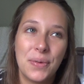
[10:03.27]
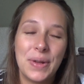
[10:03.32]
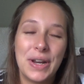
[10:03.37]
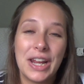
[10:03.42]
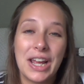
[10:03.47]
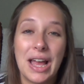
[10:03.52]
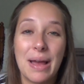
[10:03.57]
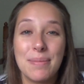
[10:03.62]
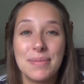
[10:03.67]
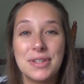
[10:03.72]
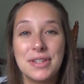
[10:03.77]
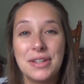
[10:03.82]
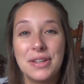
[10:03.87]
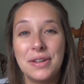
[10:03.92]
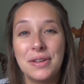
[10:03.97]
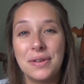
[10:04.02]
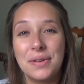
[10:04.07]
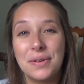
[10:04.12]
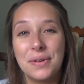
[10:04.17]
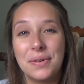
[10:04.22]
when it comes
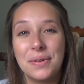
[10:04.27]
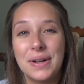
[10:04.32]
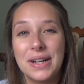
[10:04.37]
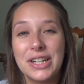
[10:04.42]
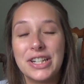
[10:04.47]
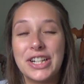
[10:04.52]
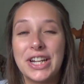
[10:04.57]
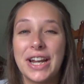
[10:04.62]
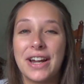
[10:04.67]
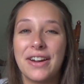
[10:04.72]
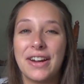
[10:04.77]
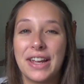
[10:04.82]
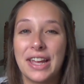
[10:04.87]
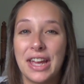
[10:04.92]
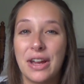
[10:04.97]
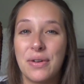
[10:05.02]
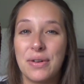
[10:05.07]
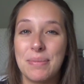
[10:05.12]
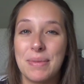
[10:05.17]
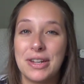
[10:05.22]
to sharing
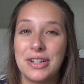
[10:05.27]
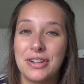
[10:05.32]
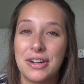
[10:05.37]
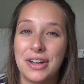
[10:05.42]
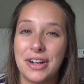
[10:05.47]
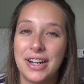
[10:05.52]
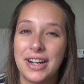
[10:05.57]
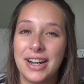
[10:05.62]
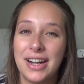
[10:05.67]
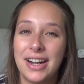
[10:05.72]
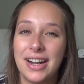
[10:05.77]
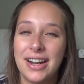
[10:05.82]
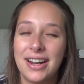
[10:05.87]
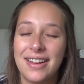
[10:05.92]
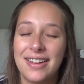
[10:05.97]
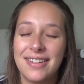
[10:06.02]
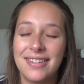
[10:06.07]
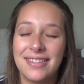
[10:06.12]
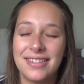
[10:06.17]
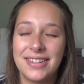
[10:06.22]
it with my daughter.
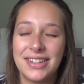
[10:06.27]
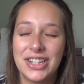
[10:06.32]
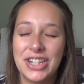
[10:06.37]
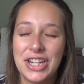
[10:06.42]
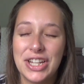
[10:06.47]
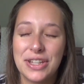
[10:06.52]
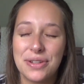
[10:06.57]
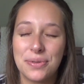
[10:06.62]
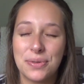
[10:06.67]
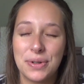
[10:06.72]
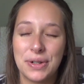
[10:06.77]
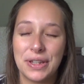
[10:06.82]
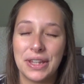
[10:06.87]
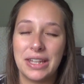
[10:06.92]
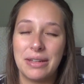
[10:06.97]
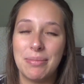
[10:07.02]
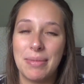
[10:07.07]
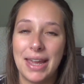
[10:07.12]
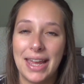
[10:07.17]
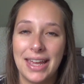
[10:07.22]
She's
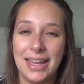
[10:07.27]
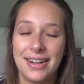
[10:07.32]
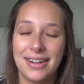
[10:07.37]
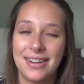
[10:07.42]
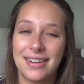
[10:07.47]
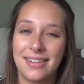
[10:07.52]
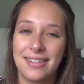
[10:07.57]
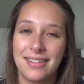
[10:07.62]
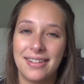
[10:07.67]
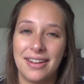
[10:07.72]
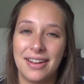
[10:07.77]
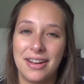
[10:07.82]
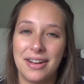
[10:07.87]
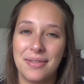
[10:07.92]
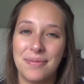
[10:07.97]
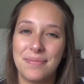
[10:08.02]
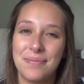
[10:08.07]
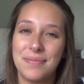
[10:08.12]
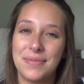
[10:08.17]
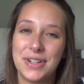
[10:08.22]
really made
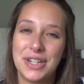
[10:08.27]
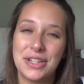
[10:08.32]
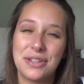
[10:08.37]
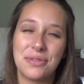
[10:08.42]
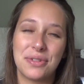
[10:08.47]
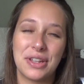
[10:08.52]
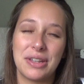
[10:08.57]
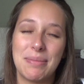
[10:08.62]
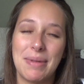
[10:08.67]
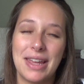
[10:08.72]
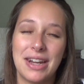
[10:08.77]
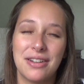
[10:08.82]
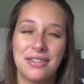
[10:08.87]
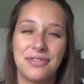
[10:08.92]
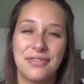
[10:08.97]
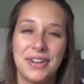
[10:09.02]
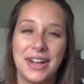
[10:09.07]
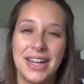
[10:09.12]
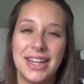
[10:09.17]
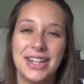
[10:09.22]
it
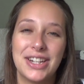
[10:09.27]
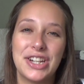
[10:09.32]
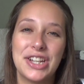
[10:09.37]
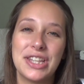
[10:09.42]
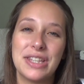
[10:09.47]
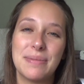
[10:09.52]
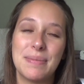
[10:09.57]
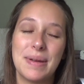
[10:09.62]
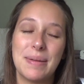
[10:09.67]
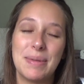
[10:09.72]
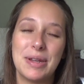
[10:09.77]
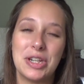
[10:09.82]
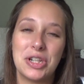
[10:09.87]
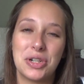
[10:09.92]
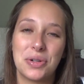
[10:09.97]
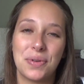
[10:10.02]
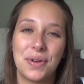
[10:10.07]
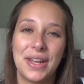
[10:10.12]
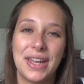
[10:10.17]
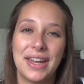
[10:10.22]
fun. She's made me
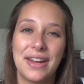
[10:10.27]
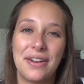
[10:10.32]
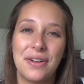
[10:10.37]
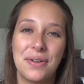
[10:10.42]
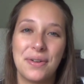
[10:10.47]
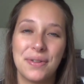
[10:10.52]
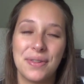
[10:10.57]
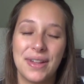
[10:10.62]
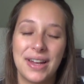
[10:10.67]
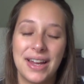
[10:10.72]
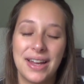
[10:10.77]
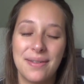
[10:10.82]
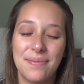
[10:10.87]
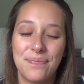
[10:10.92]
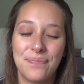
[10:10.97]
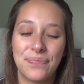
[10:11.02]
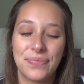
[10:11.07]
enjoy it a whole lot.